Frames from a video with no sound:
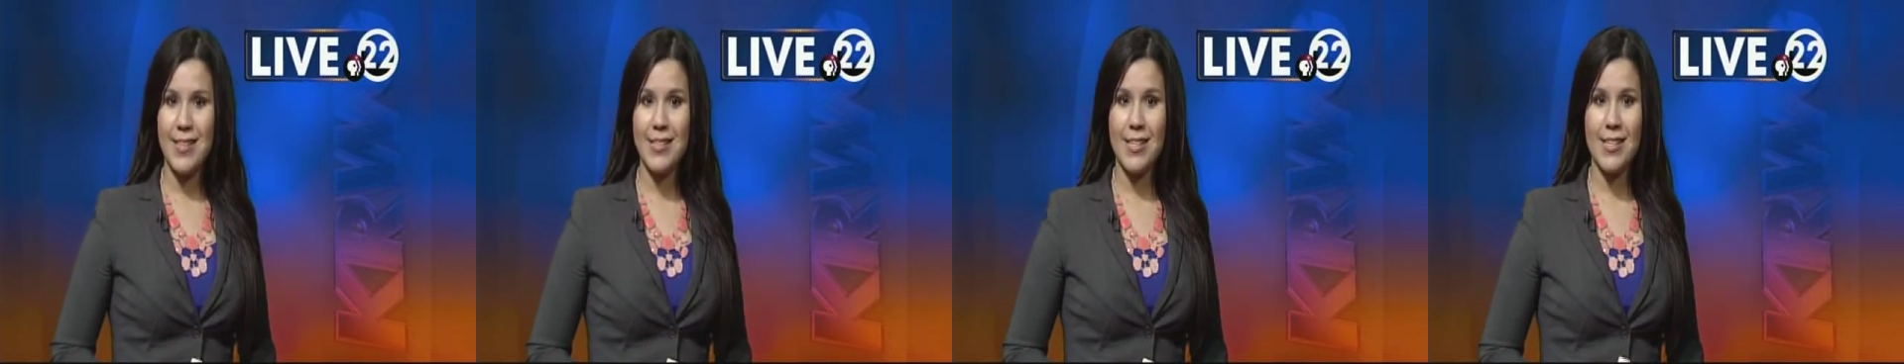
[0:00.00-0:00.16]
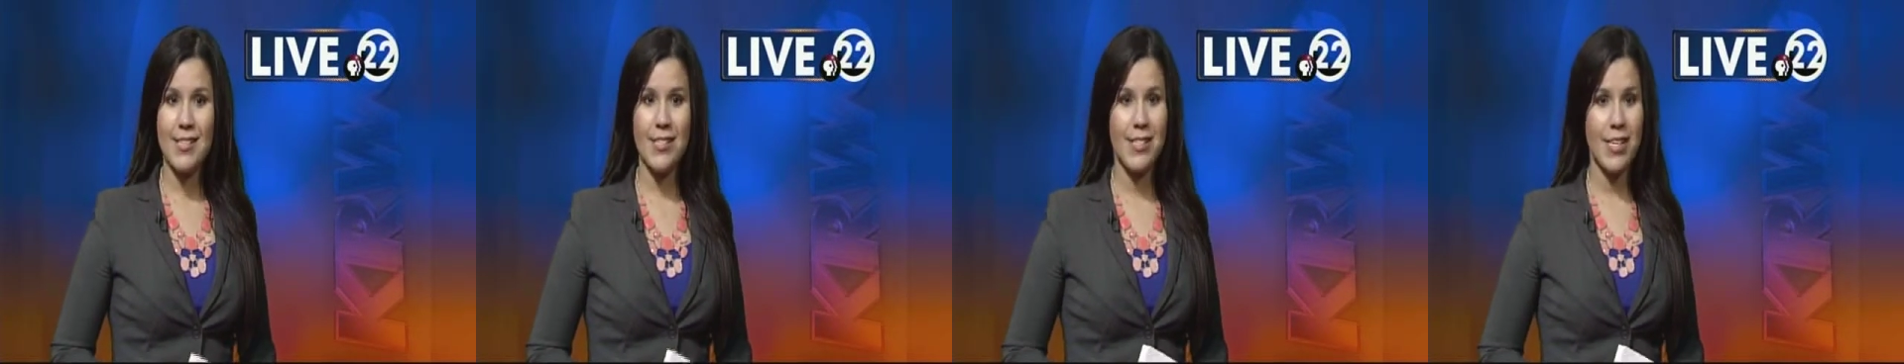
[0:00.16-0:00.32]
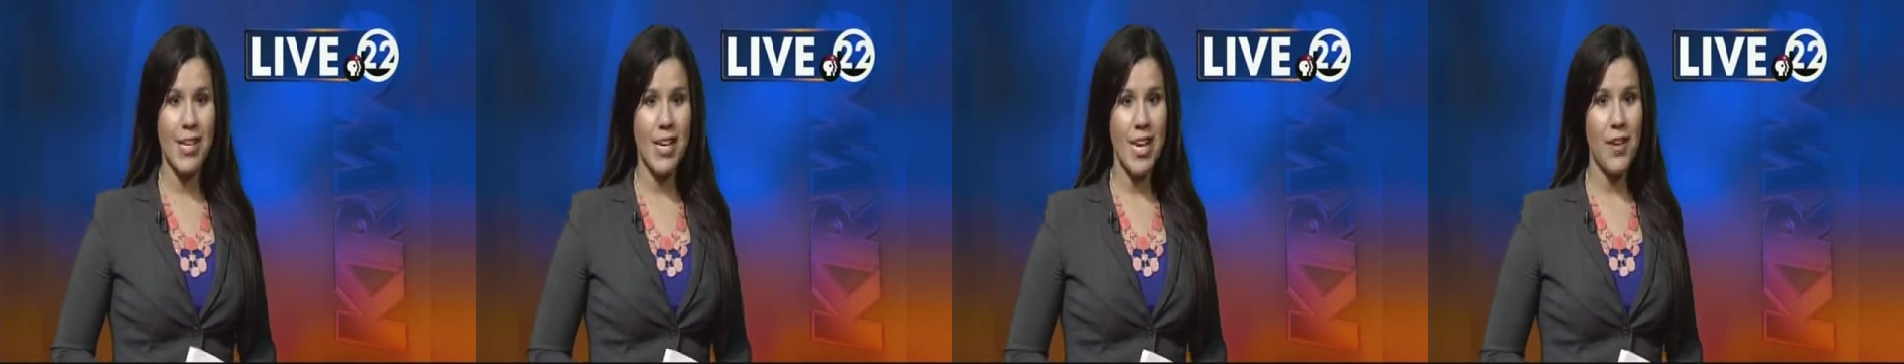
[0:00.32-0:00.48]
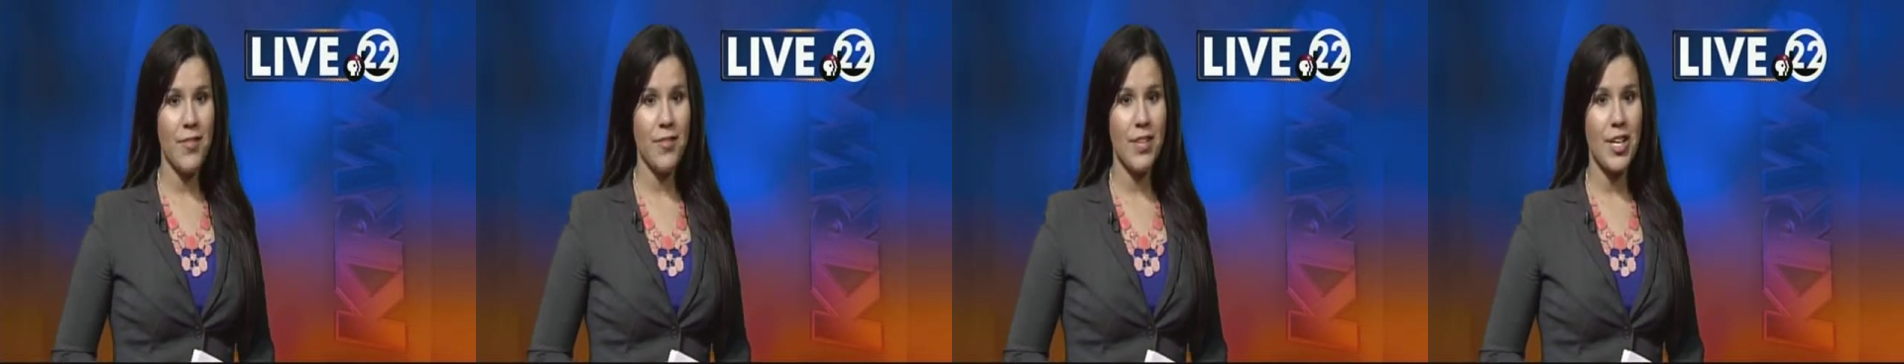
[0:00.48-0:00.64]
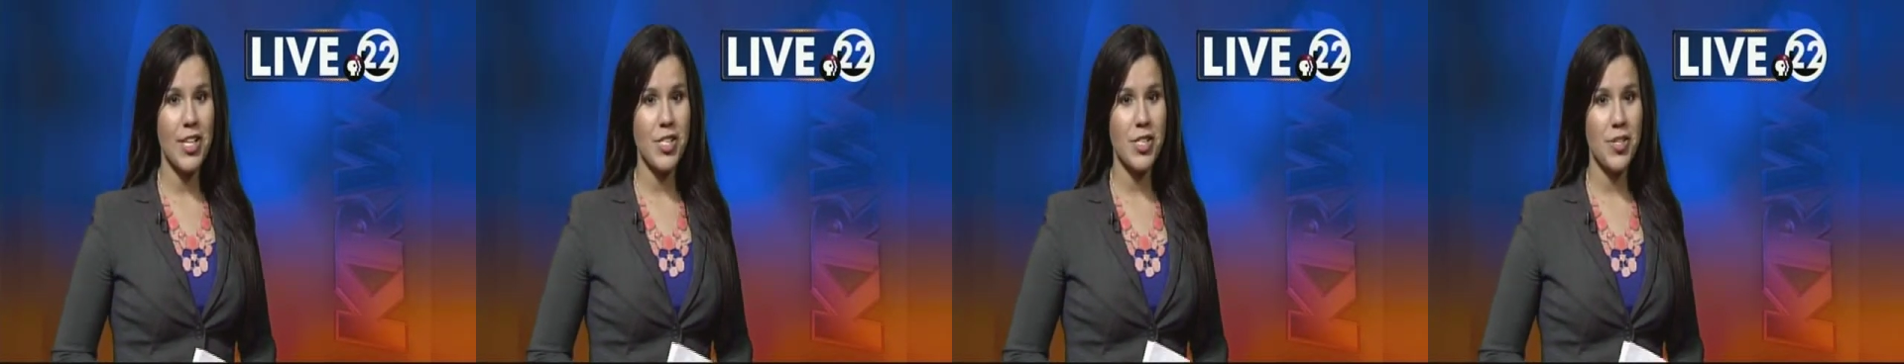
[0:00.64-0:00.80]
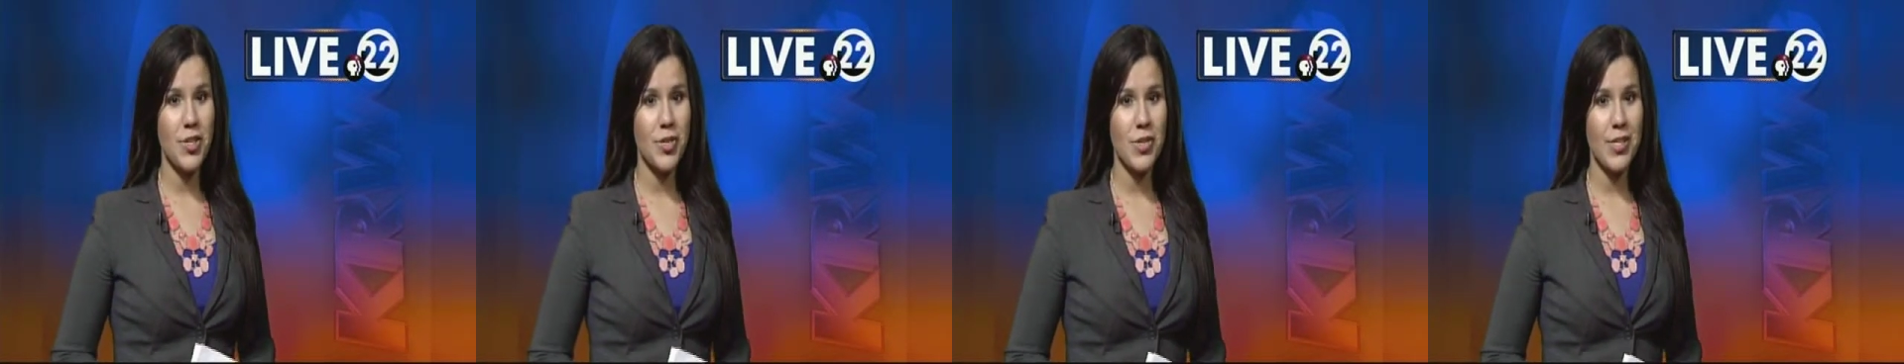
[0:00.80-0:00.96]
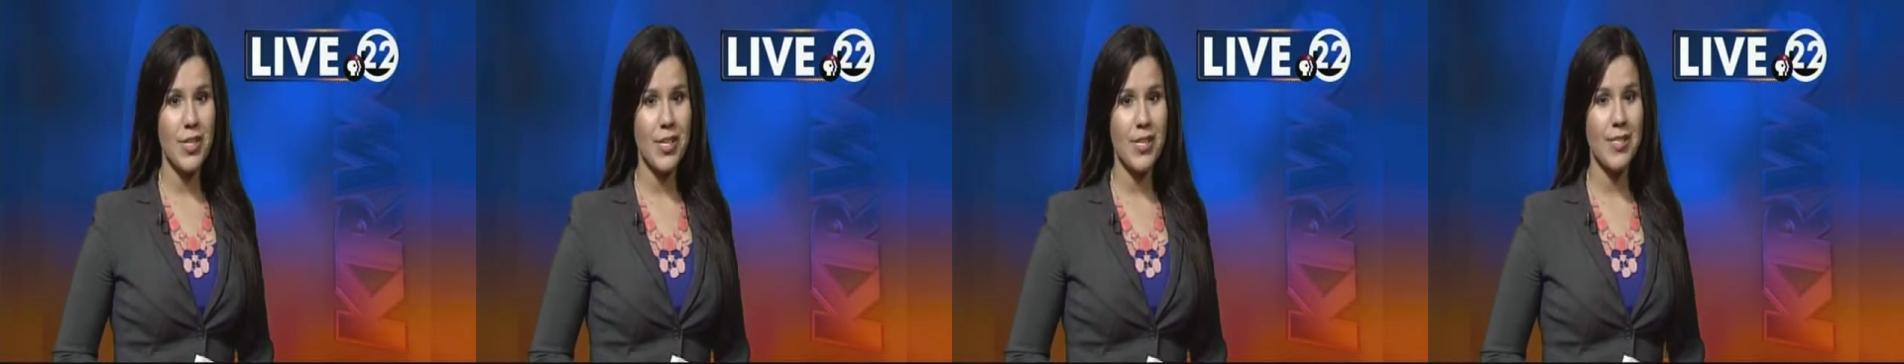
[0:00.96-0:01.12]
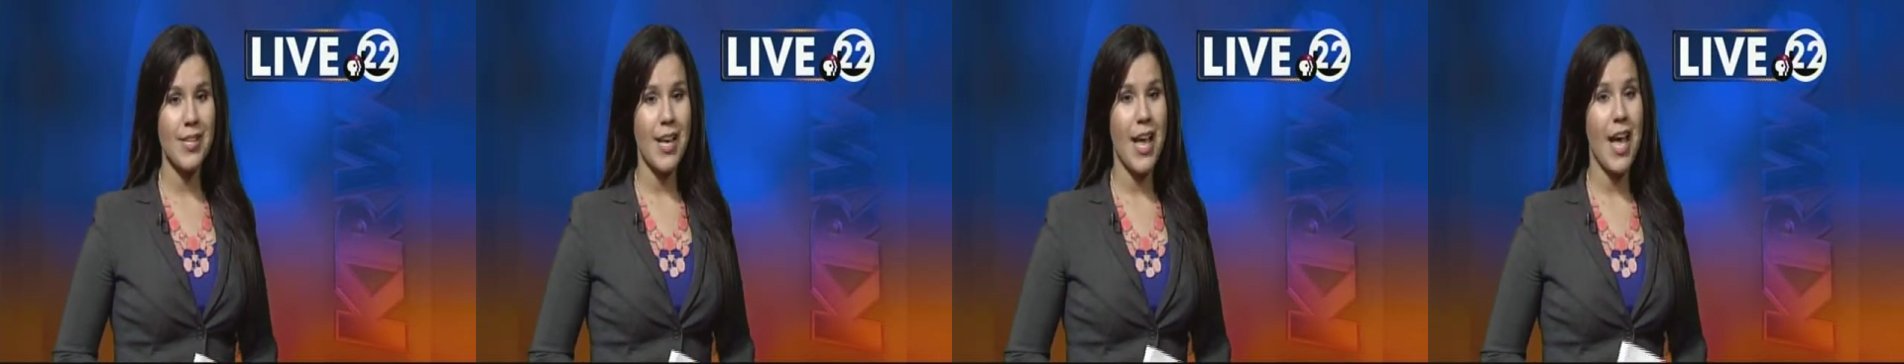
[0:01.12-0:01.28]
the city of Las Cruces